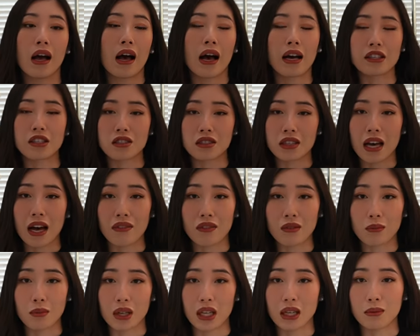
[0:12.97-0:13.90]
I just
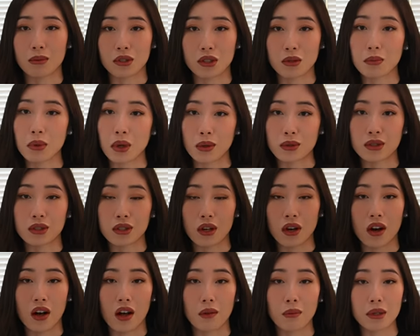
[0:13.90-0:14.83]
haven't been able to post a
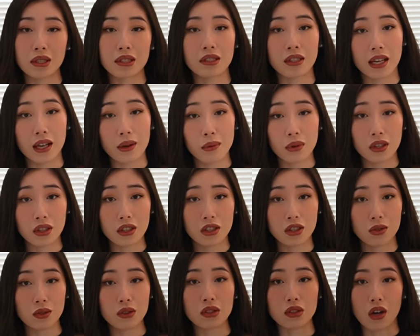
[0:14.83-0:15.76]
haul. But today we're going
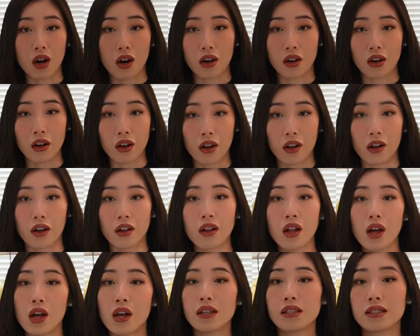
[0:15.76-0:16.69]
to do a Zara haul.